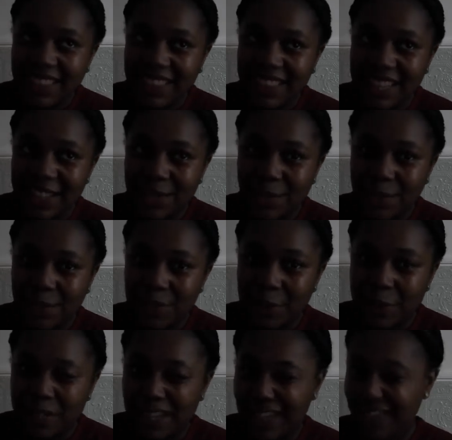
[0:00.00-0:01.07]
that's probably the
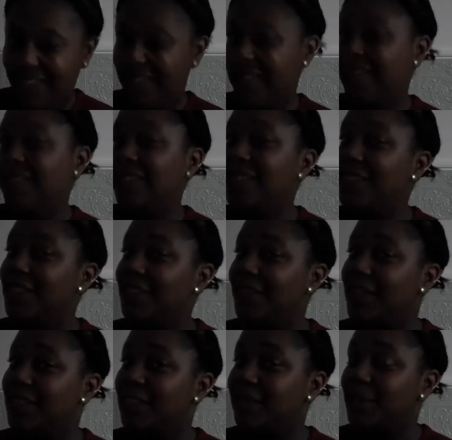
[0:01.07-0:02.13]
bit I didn't like the
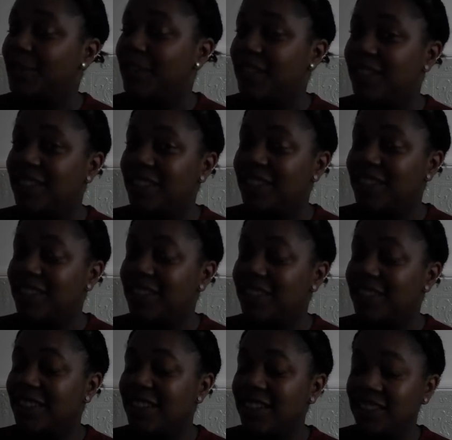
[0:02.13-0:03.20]
first time I tried it.
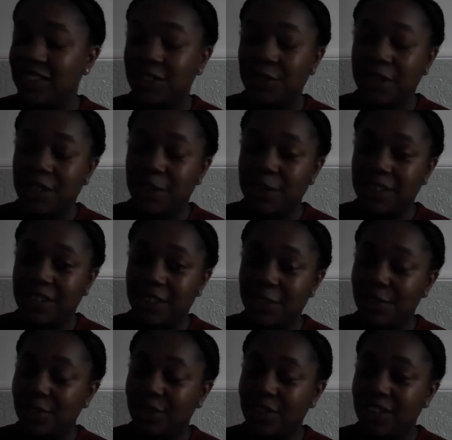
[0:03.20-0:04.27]
It is a great cup of tea though,
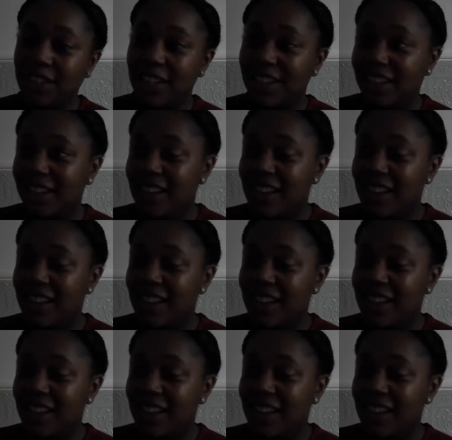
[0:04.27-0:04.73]
I'm not gonna lie.